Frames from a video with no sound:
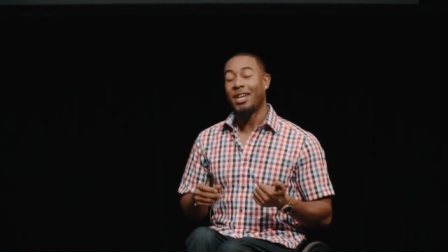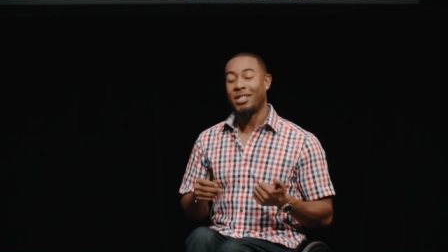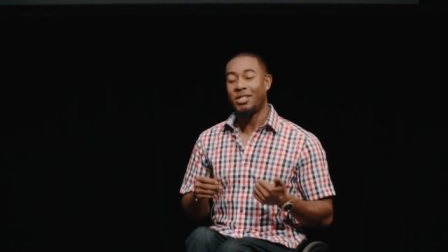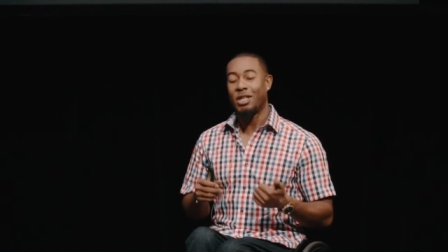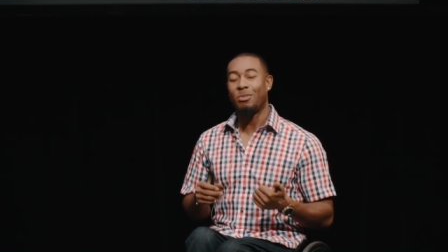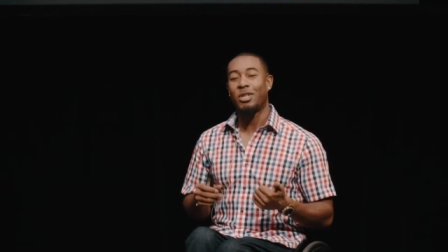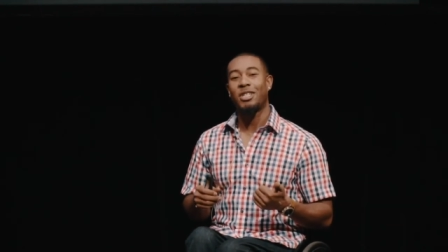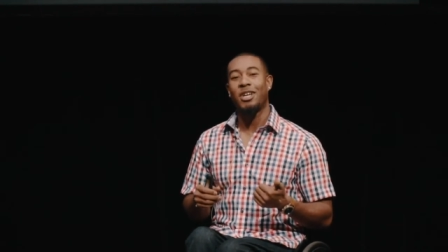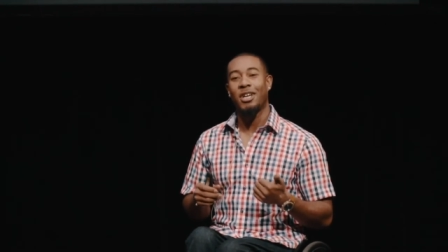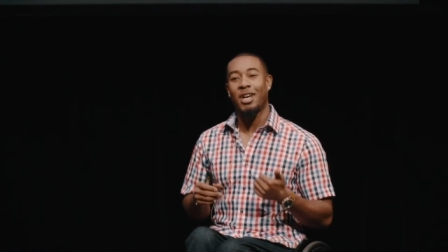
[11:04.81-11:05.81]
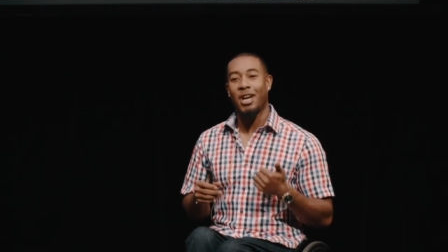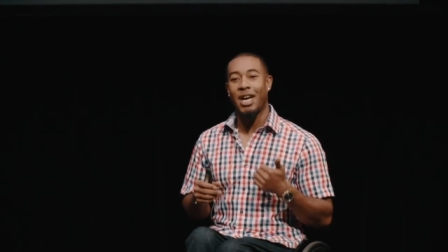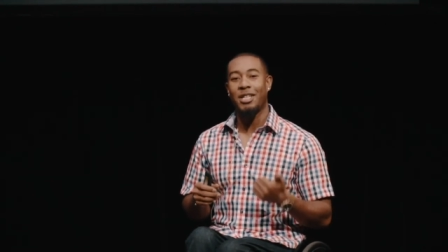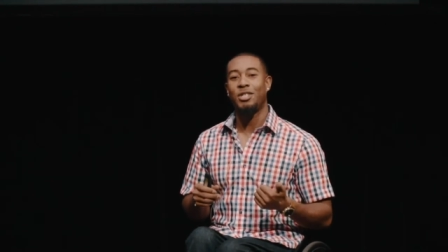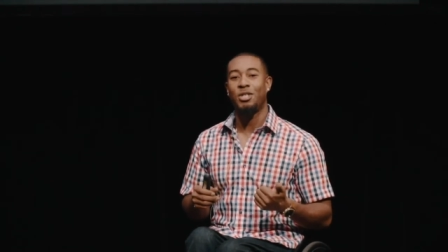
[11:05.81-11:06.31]
in Sunnybrook's
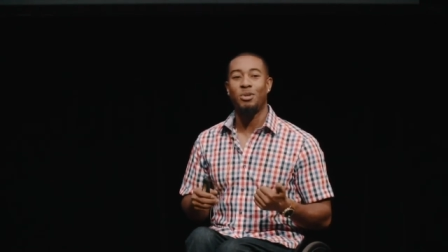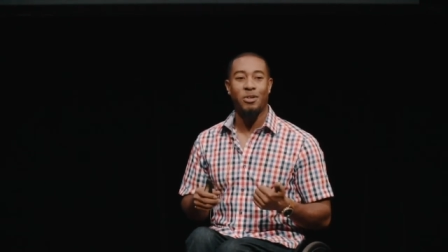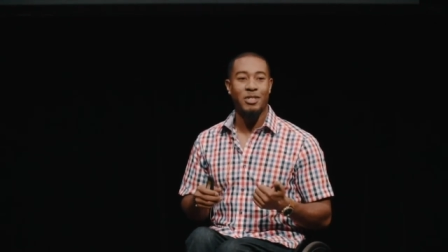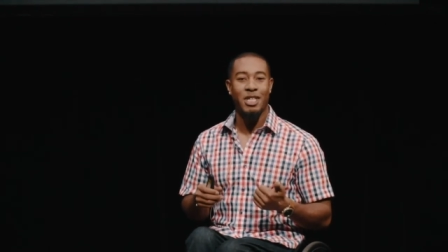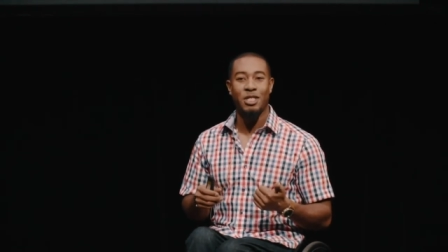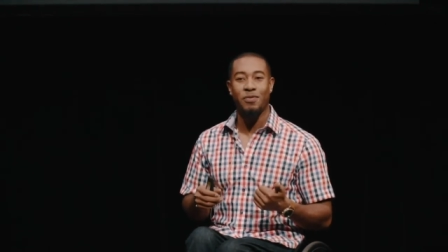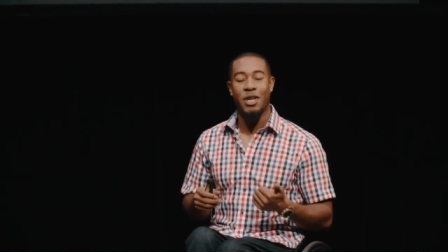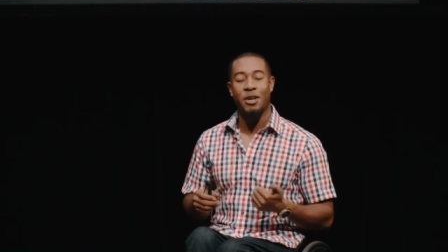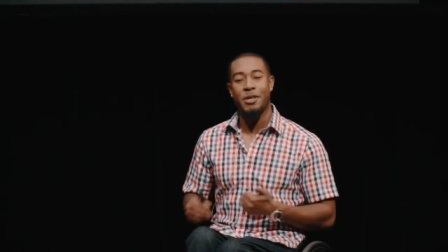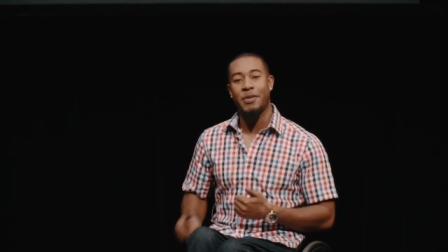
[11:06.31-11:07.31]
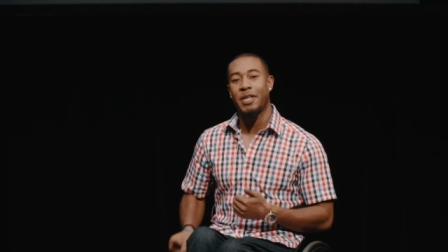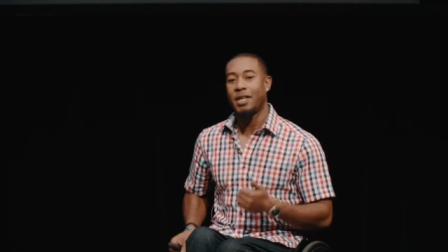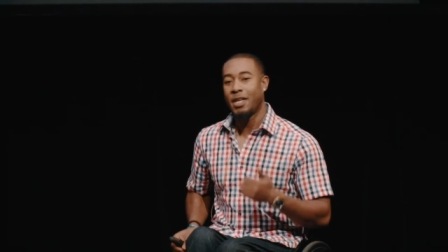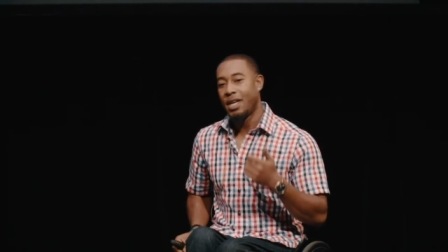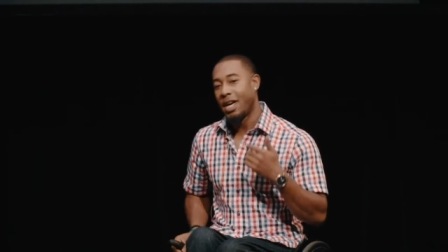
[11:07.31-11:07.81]
ICU, their intensive care unit,